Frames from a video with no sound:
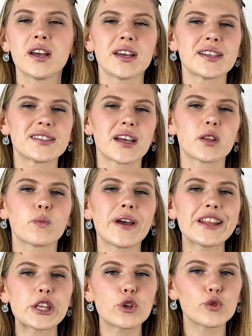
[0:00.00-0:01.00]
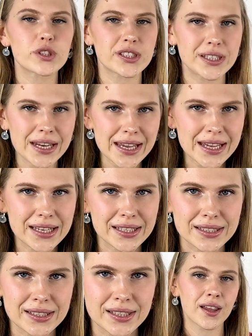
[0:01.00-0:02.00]
is that when you
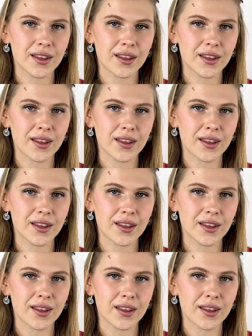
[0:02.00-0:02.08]
sneeze,